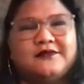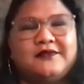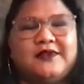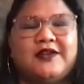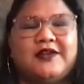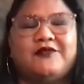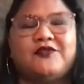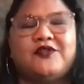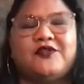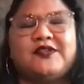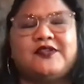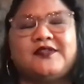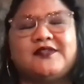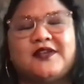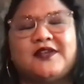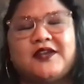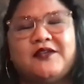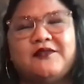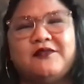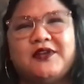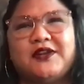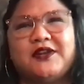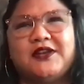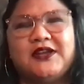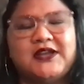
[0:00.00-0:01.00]
first and second
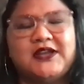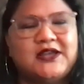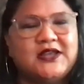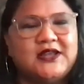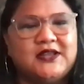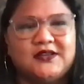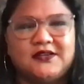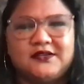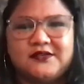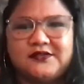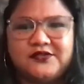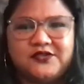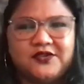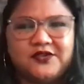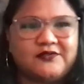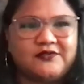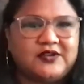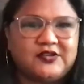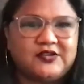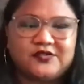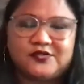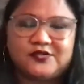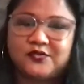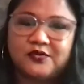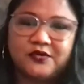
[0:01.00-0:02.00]
one. Do you have any
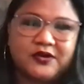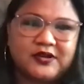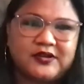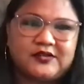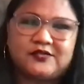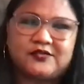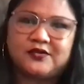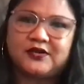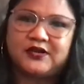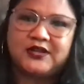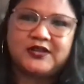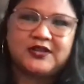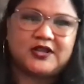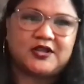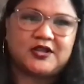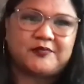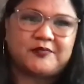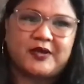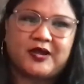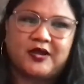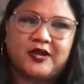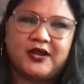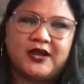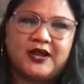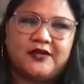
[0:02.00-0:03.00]
stories or anything
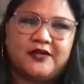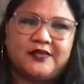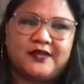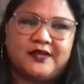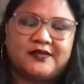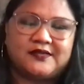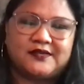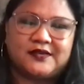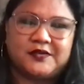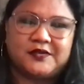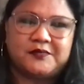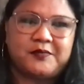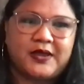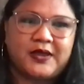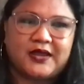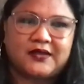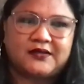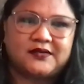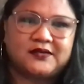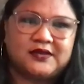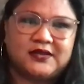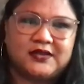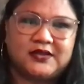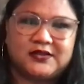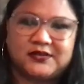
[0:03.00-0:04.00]
about how that's
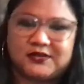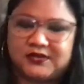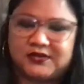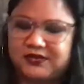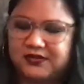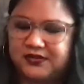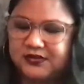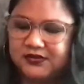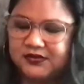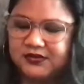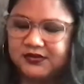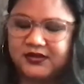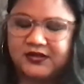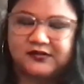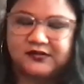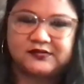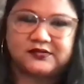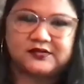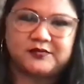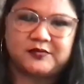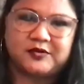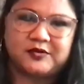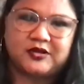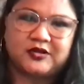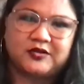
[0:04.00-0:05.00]
impacting the Asian
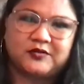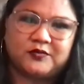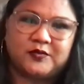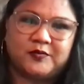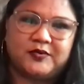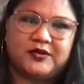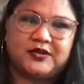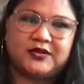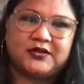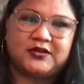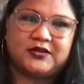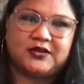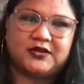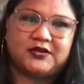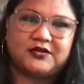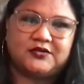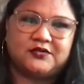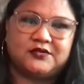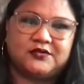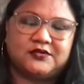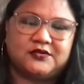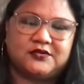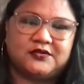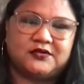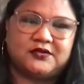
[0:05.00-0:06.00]
American women that you
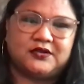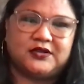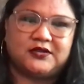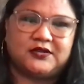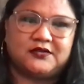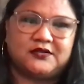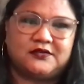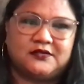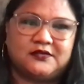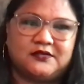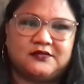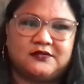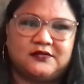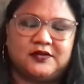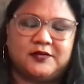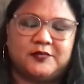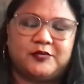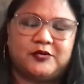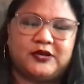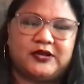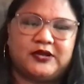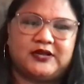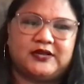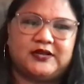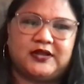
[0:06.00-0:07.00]
in
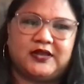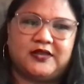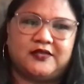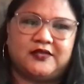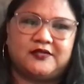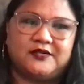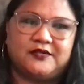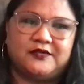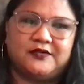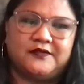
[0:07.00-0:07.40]
Liberated Together?